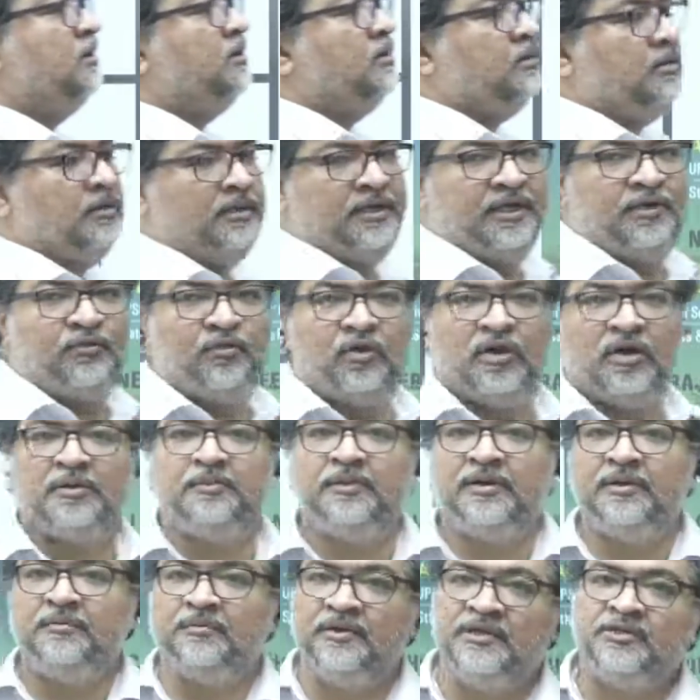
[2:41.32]
environment
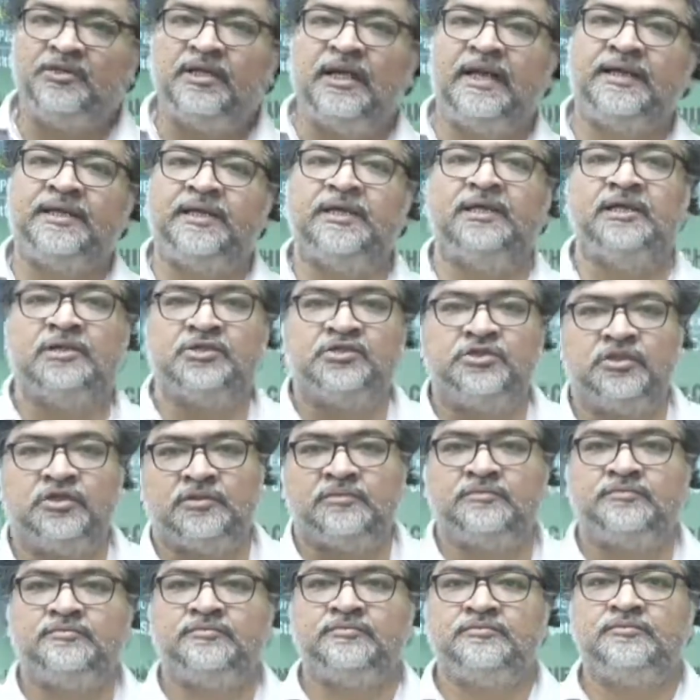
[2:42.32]
with agriculture,
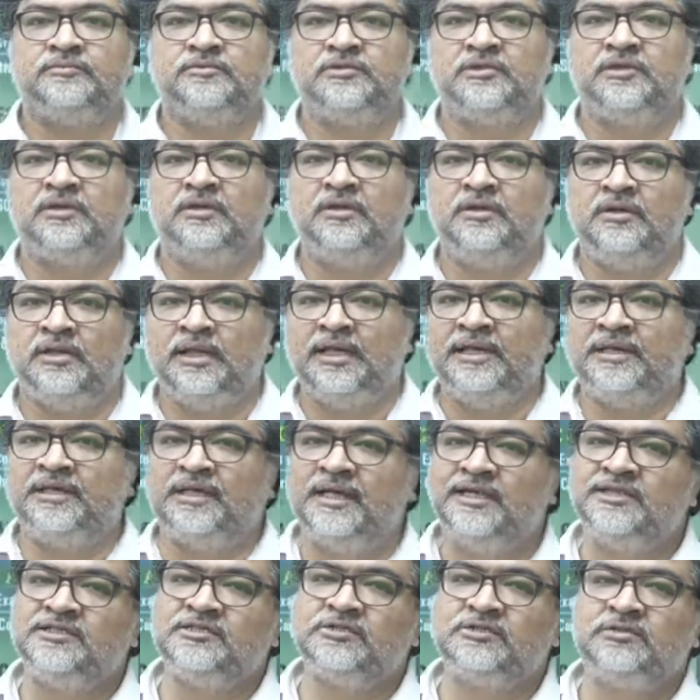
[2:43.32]
like
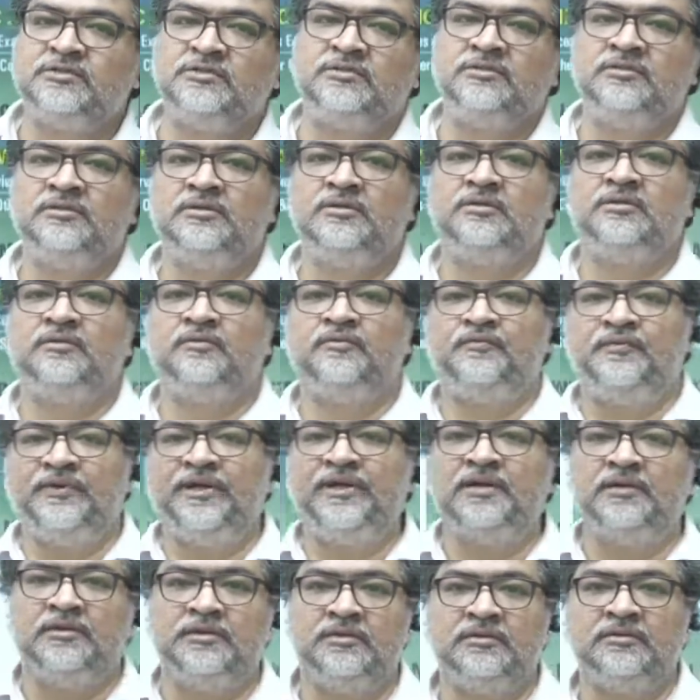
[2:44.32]
rice field.
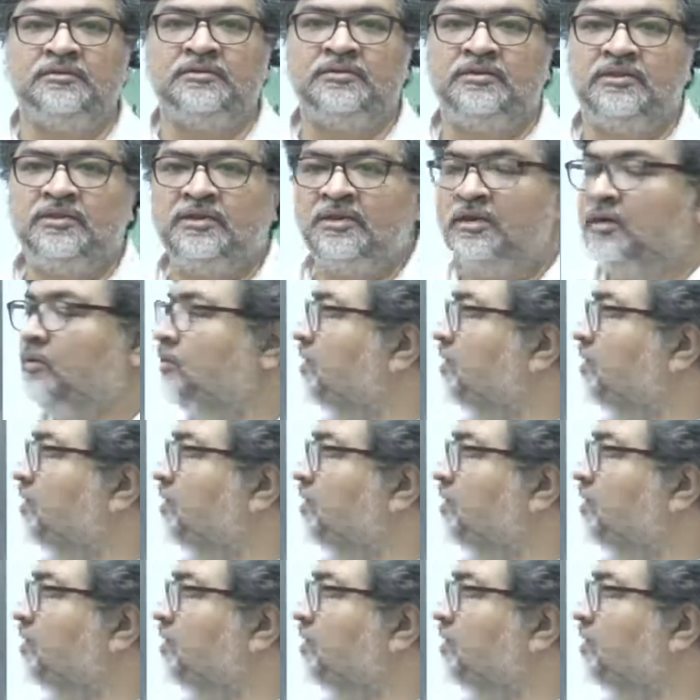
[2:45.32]
What is